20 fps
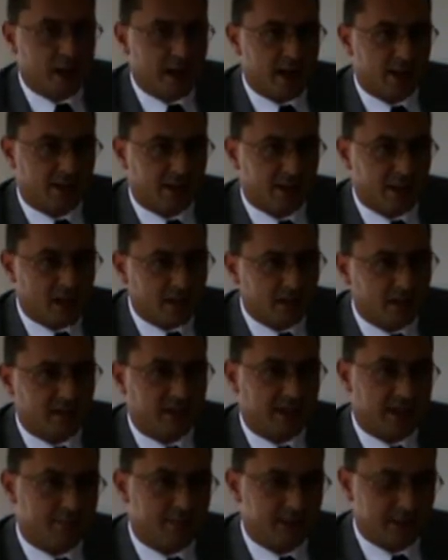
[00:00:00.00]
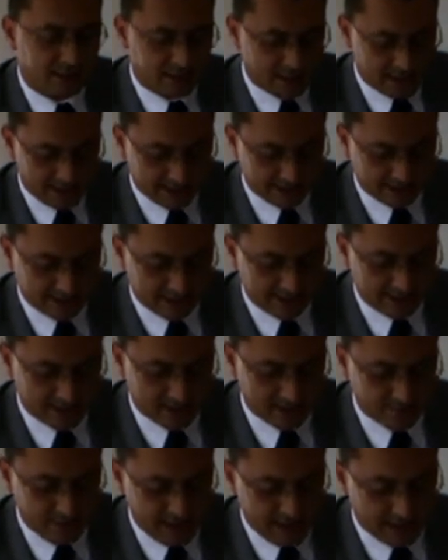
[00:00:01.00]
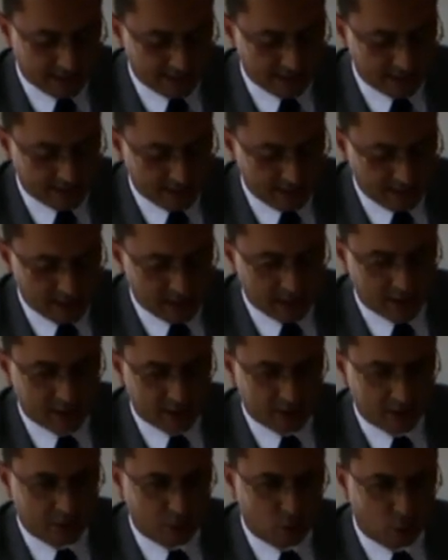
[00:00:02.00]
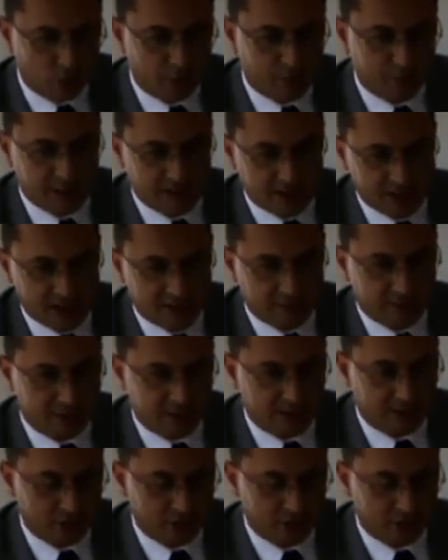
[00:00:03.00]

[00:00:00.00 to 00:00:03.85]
where the undercapitalized bank would be deemed